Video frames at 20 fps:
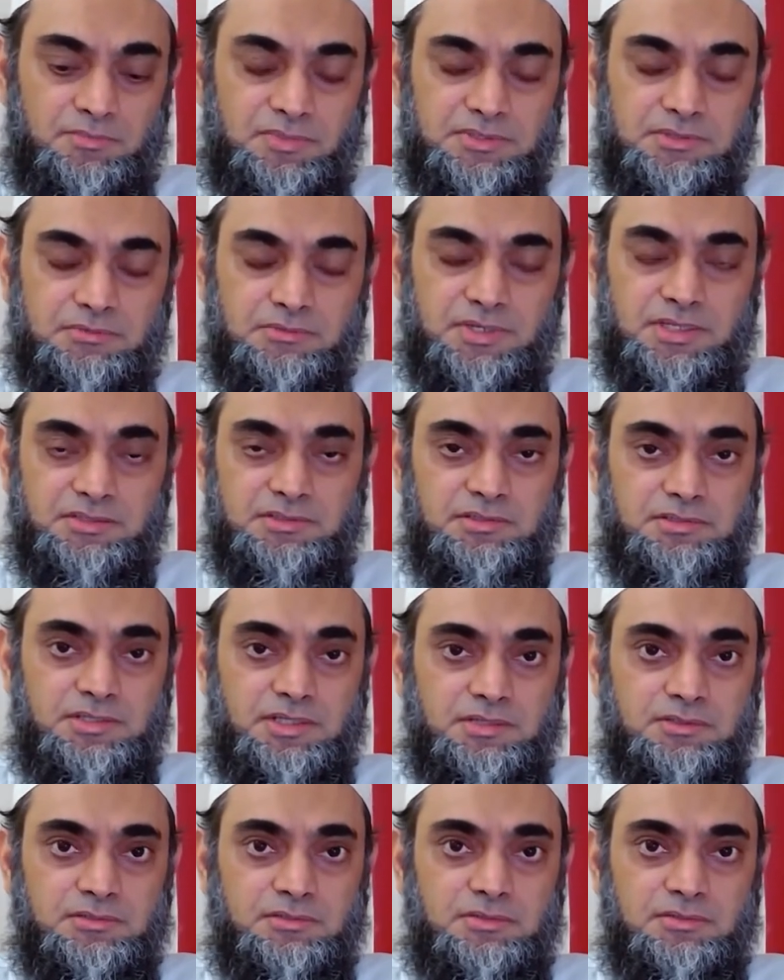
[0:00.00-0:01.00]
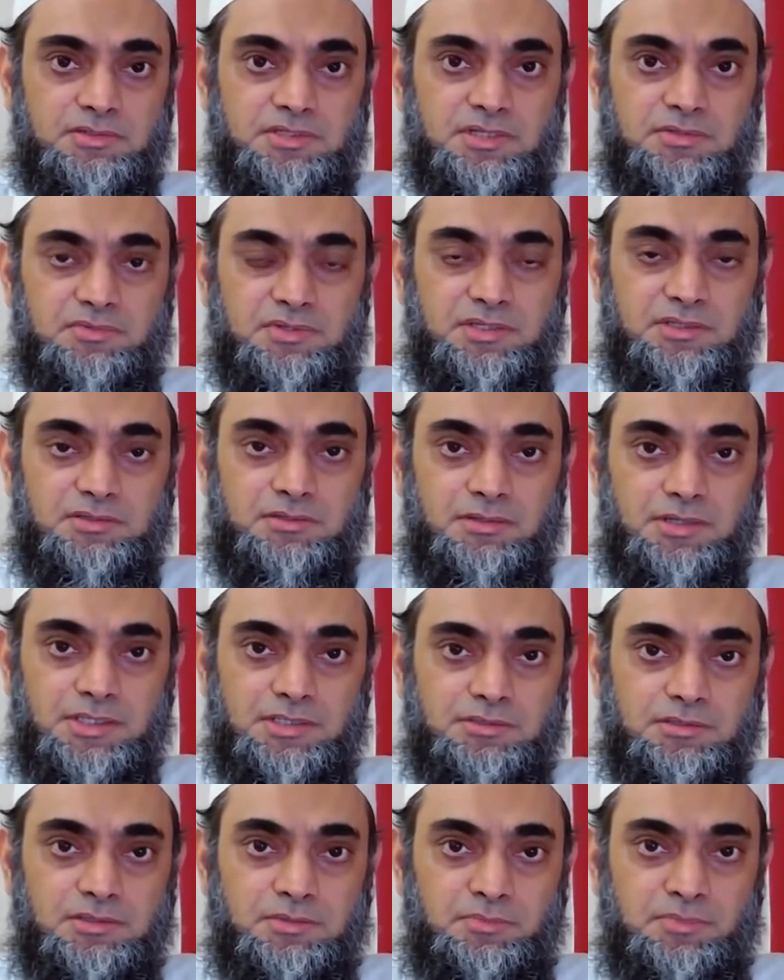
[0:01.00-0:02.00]
but rather than not giving a
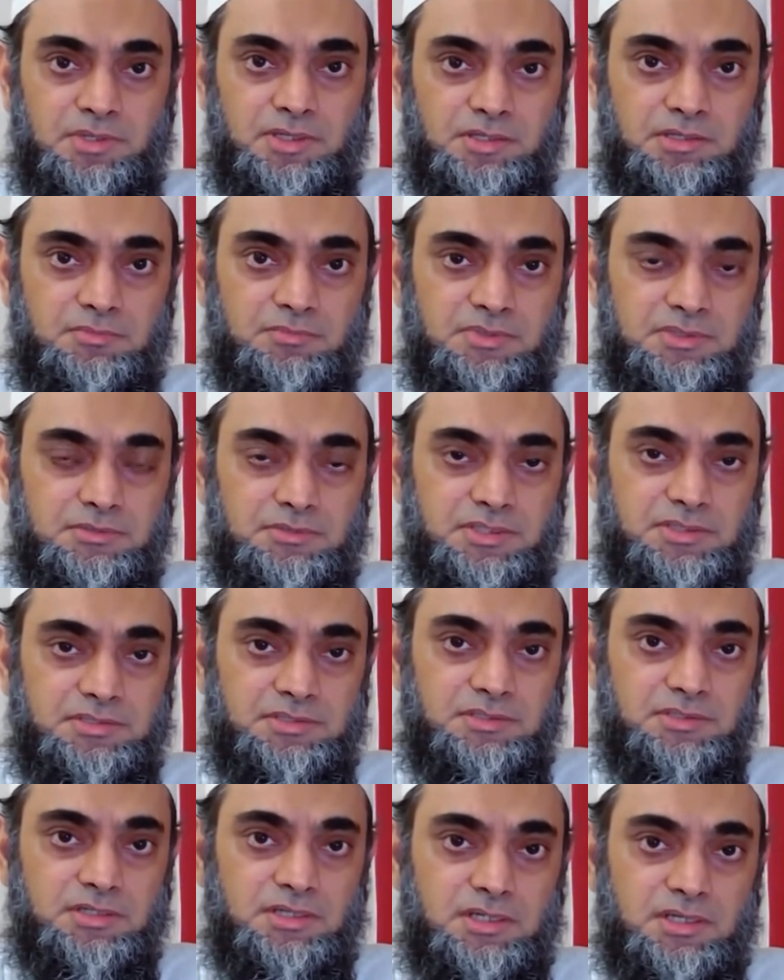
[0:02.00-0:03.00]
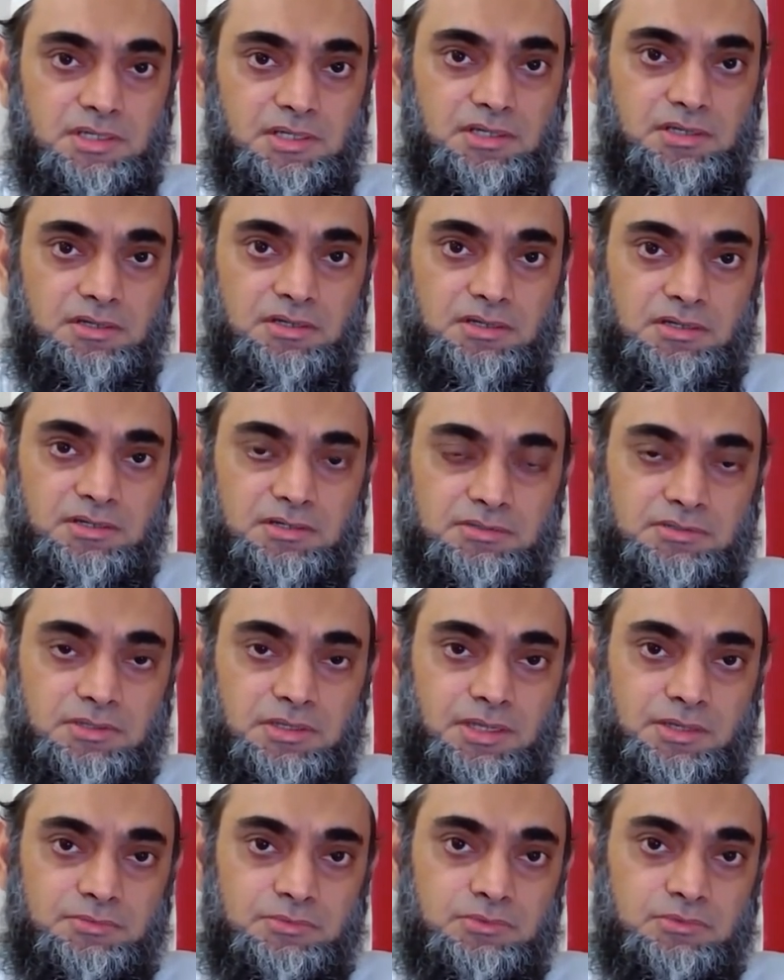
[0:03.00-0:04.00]
directly opinion, but rather
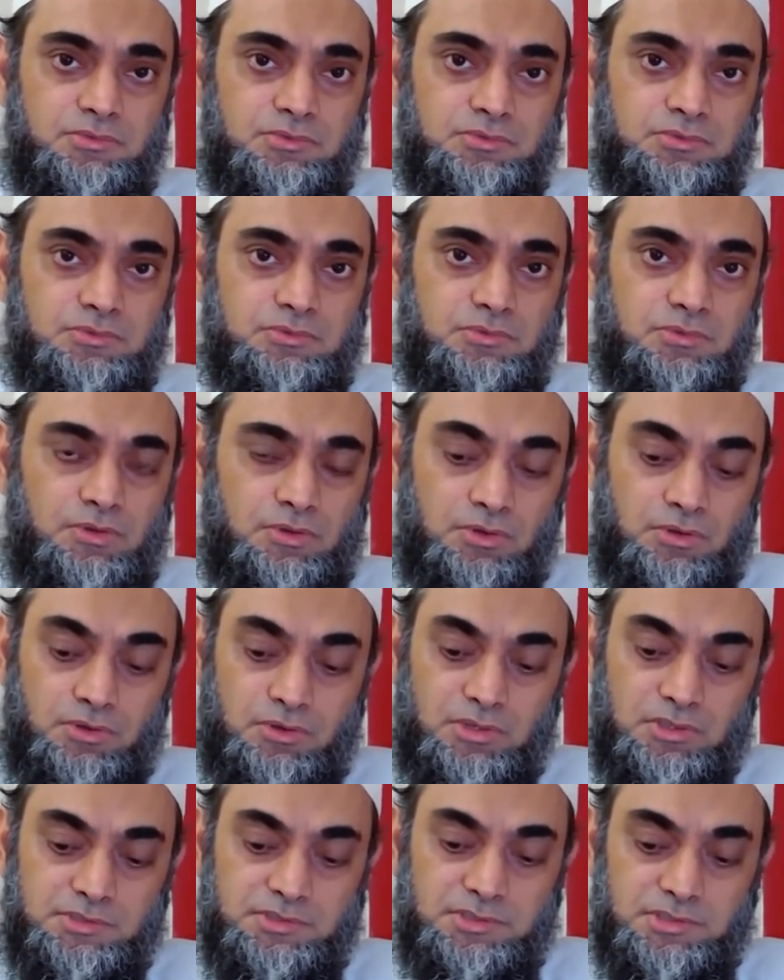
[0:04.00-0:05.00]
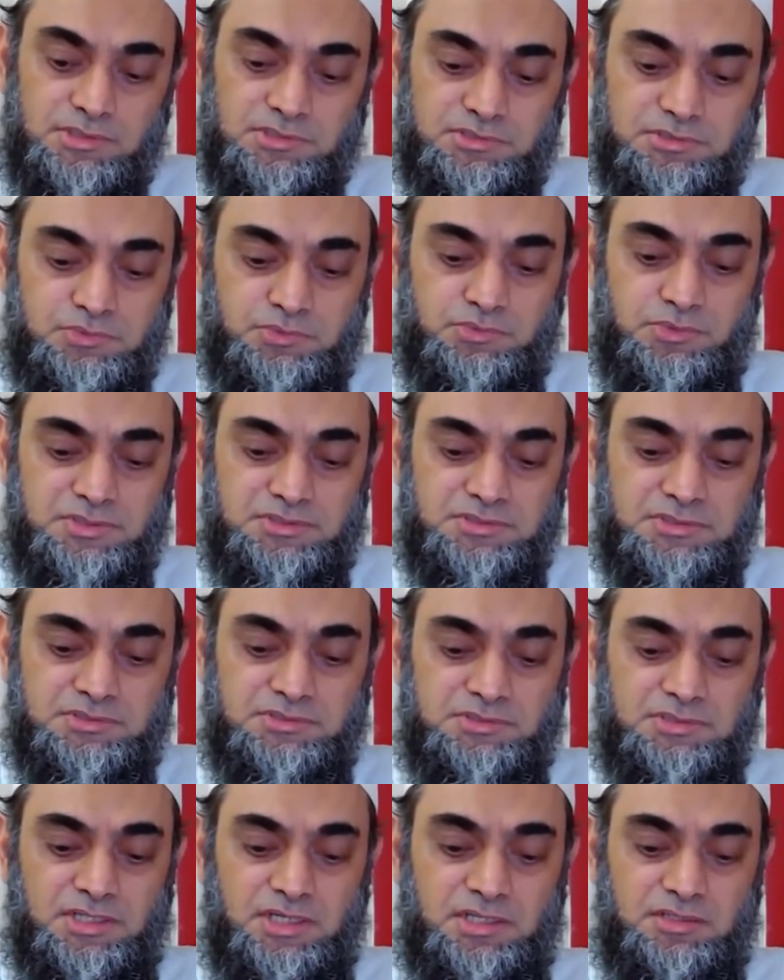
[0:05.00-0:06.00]
you have to go through all the list of
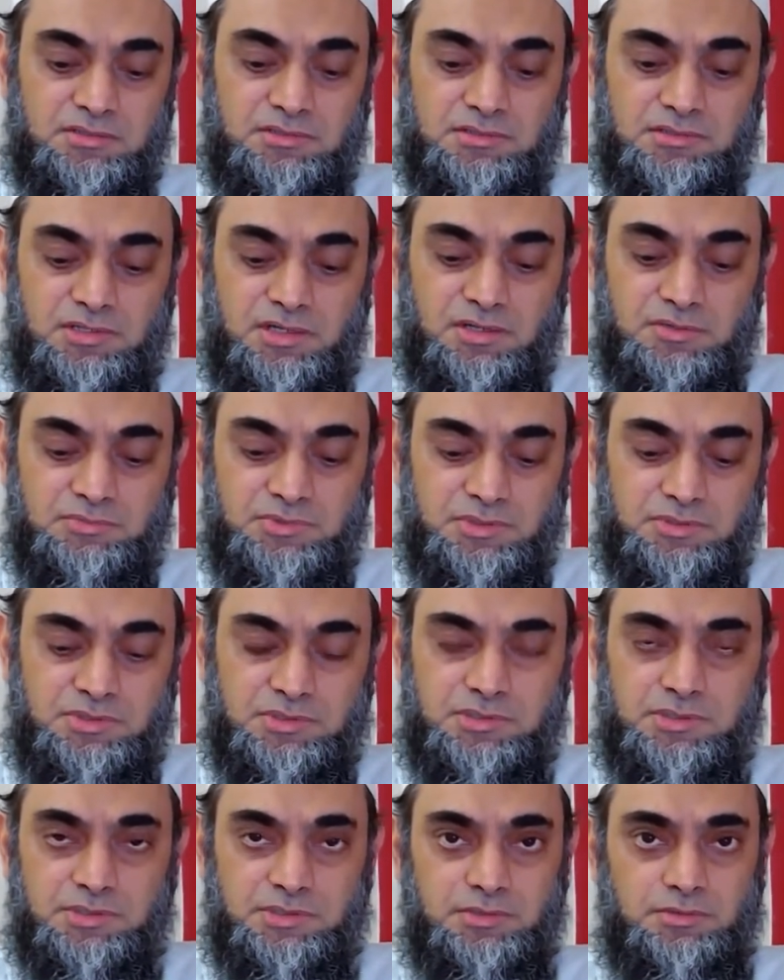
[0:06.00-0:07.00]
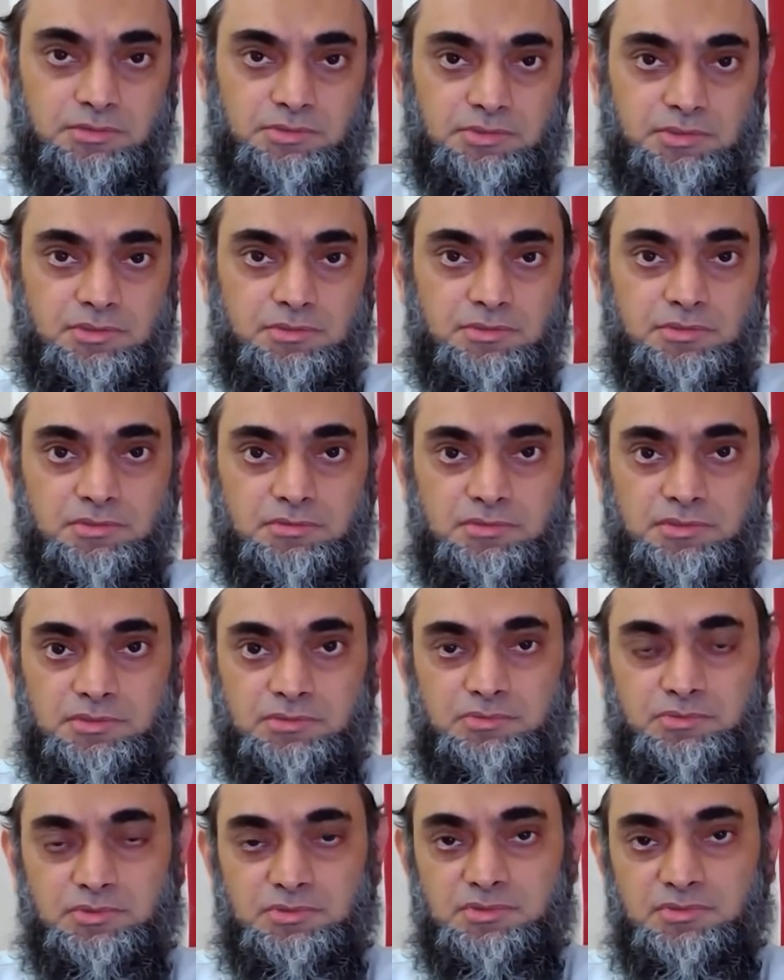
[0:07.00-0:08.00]
questions, then come to the conclusion, or
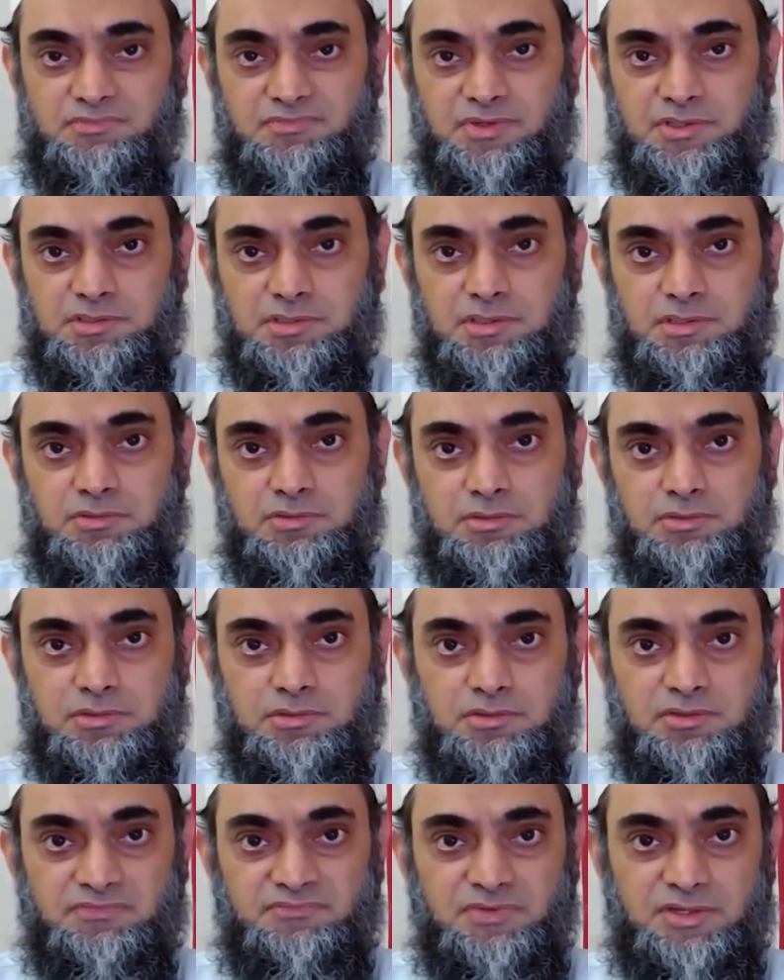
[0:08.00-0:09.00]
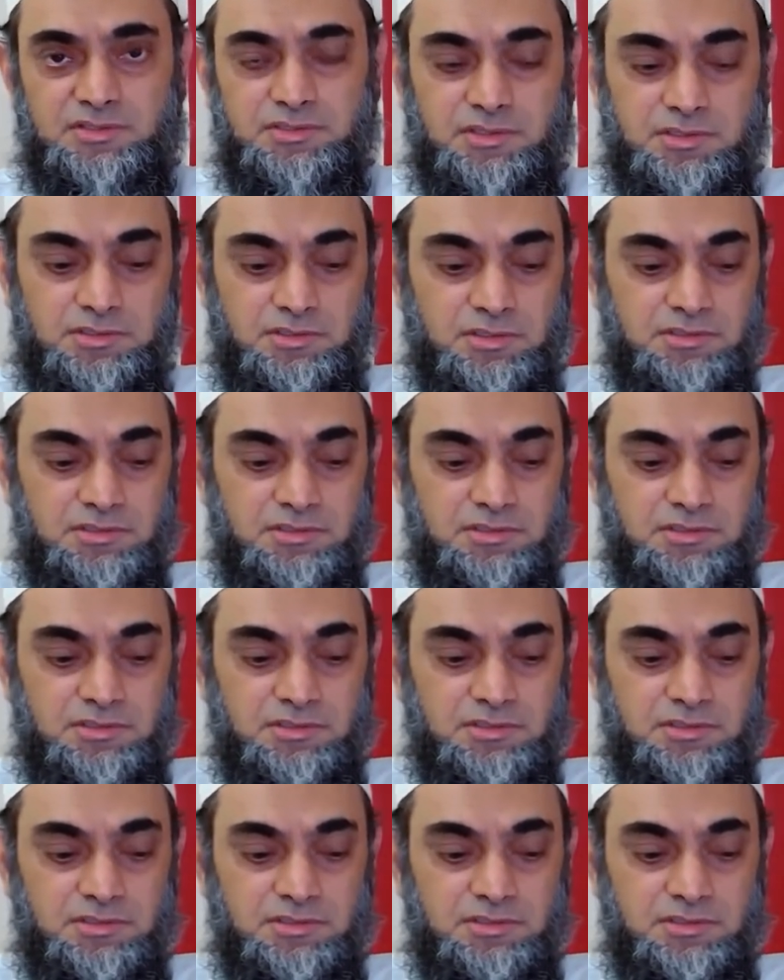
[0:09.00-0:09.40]
this was affected or not affected.